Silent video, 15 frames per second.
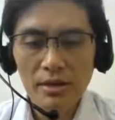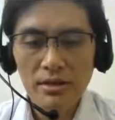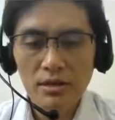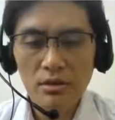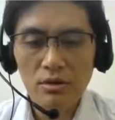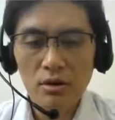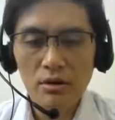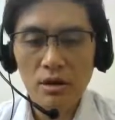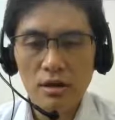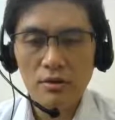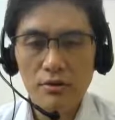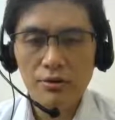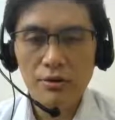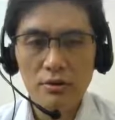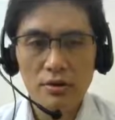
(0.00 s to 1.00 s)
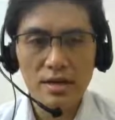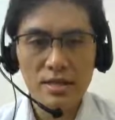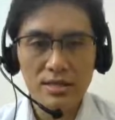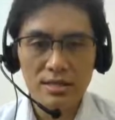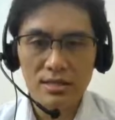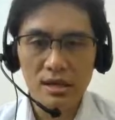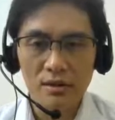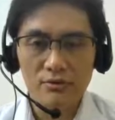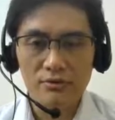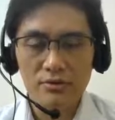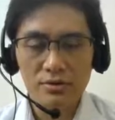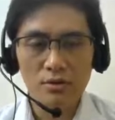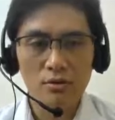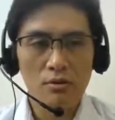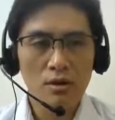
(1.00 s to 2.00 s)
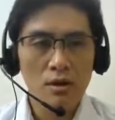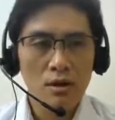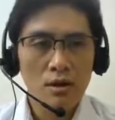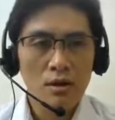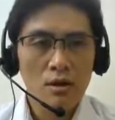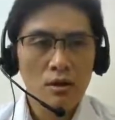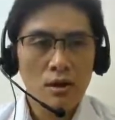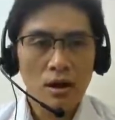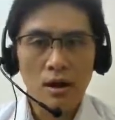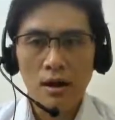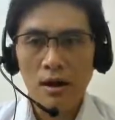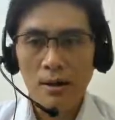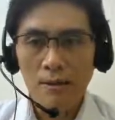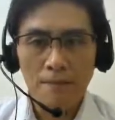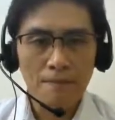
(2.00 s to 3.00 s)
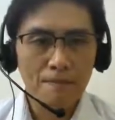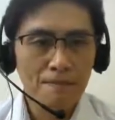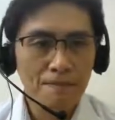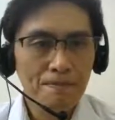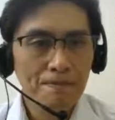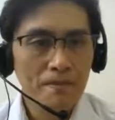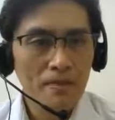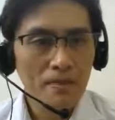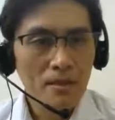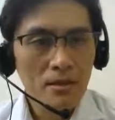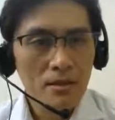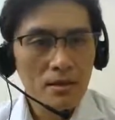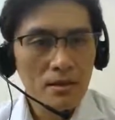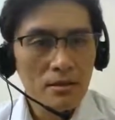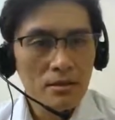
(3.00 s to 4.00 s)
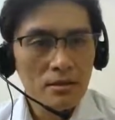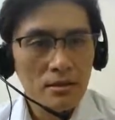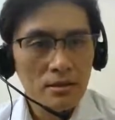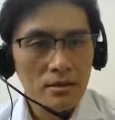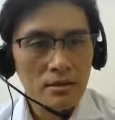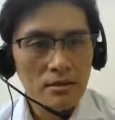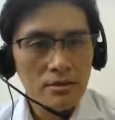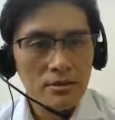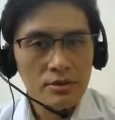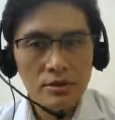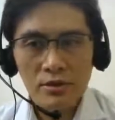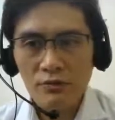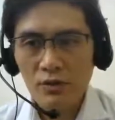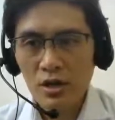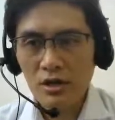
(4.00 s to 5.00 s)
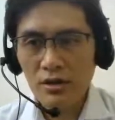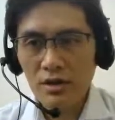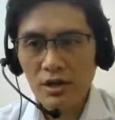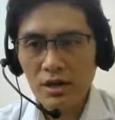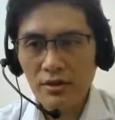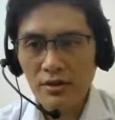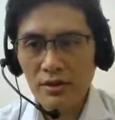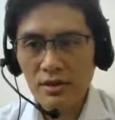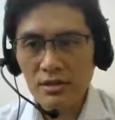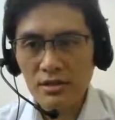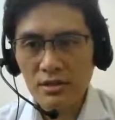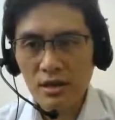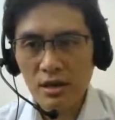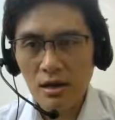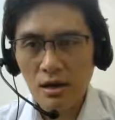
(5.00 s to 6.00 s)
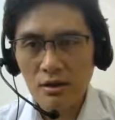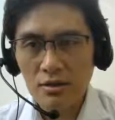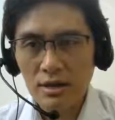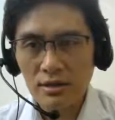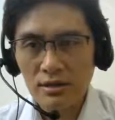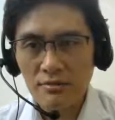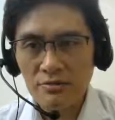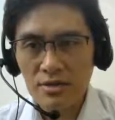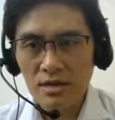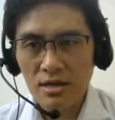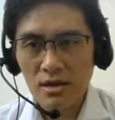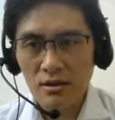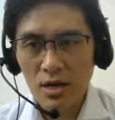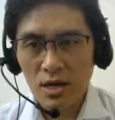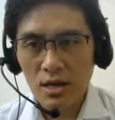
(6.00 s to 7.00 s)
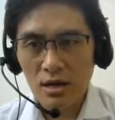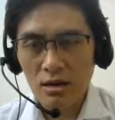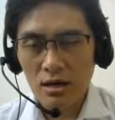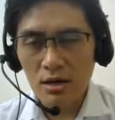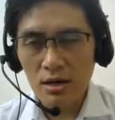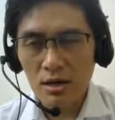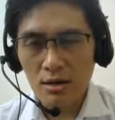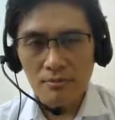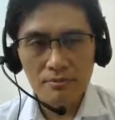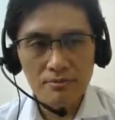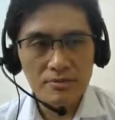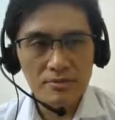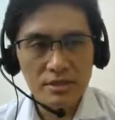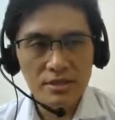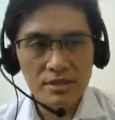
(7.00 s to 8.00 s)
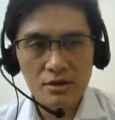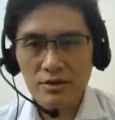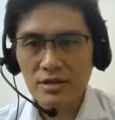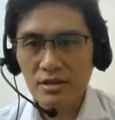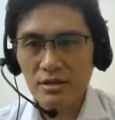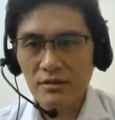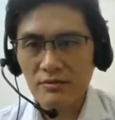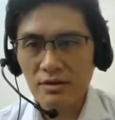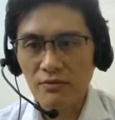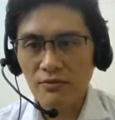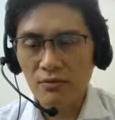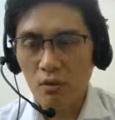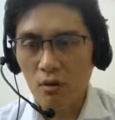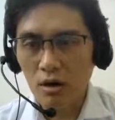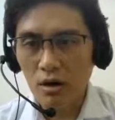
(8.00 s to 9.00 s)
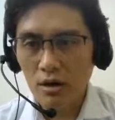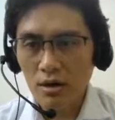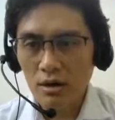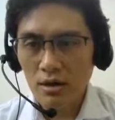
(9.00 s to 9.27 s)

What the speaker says: tectonic theory itself. Um, so if we look at this, our activity, our asynchronous activity 4,